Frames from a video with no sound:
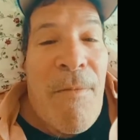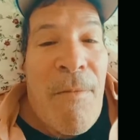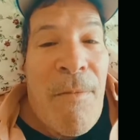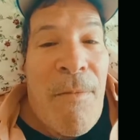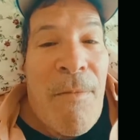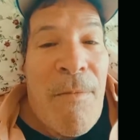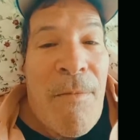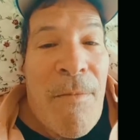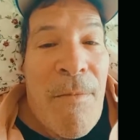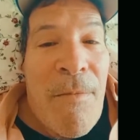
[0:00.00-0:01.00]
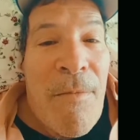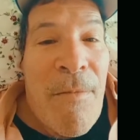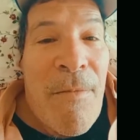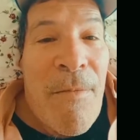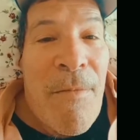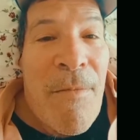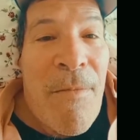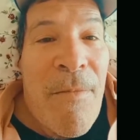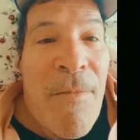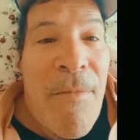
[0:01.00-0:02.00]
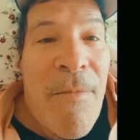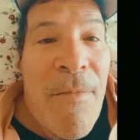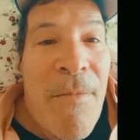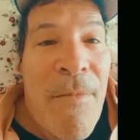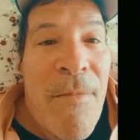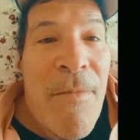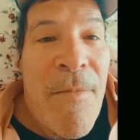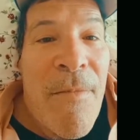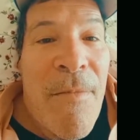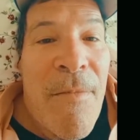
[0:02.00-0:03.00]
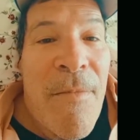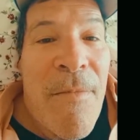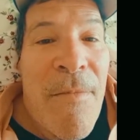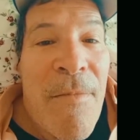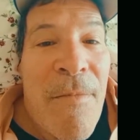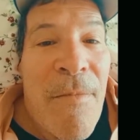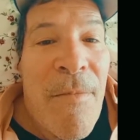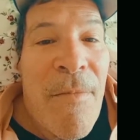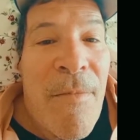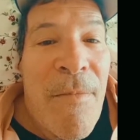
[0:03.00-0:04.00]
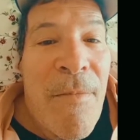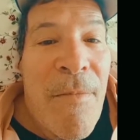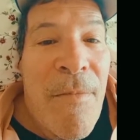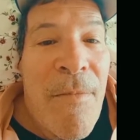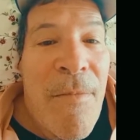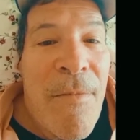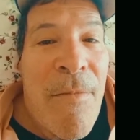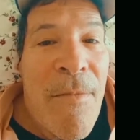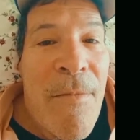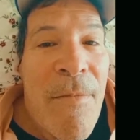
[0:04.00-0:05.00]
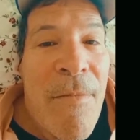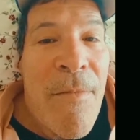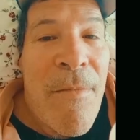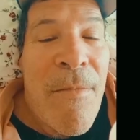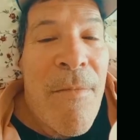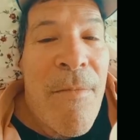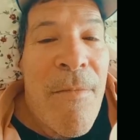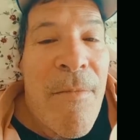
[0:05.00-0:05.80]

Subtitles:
This person isn't speaking.